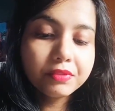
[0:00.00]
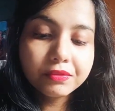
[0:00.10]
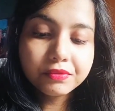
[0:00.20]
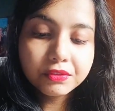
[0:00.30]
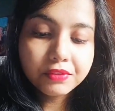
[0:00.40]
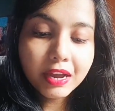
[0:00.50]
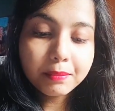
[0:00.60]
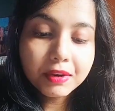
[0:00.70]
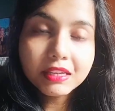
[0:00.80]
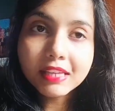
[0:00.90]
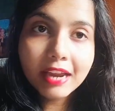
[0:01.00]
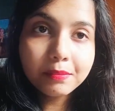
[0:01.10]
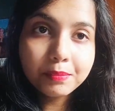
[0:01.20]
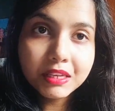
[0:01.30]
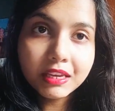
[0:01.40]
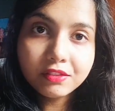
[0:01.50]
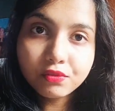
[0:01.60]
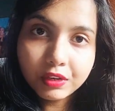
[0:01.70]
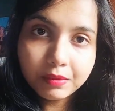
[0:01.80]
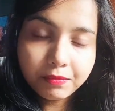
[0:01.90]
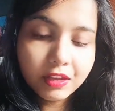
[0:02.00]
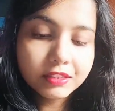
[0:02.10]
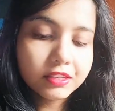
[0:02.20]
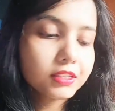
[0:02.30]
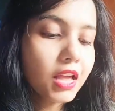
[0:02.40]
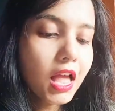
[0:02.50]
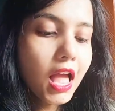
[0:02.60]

55 plus and PA 3 pluses.